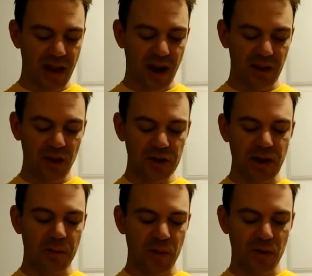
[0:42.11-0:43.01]
I looked
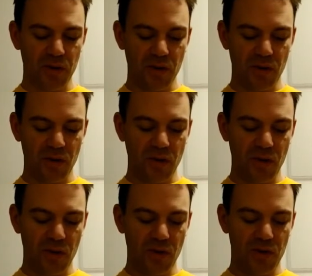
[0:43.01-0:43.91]
up
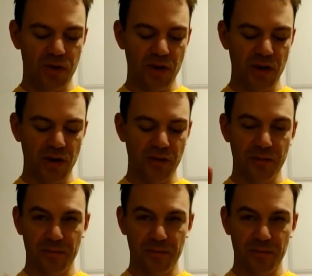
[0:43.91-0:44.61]
the